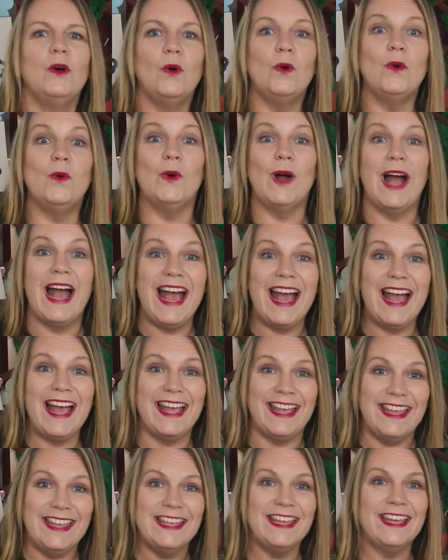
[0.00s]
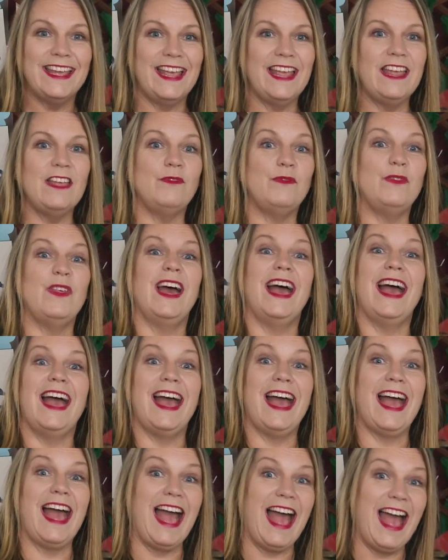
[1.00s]
or A if the
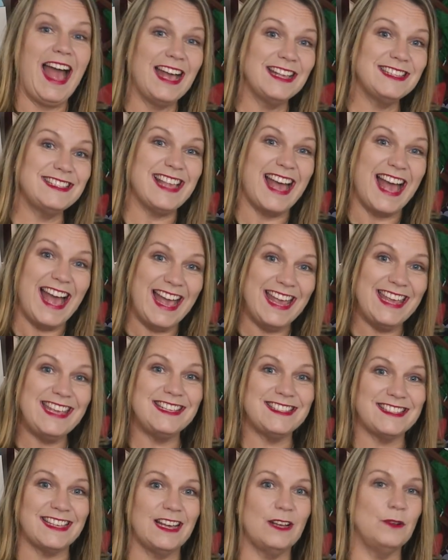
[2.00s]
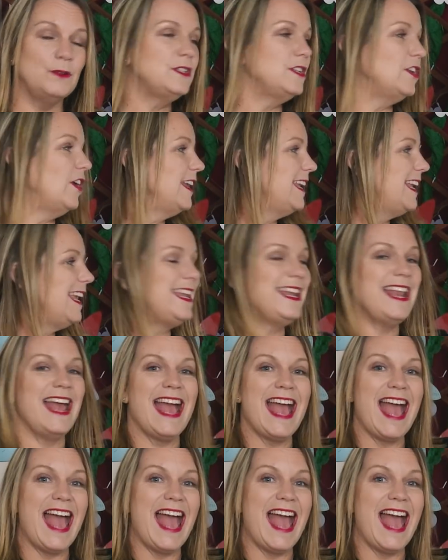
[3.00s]
has the A sound like in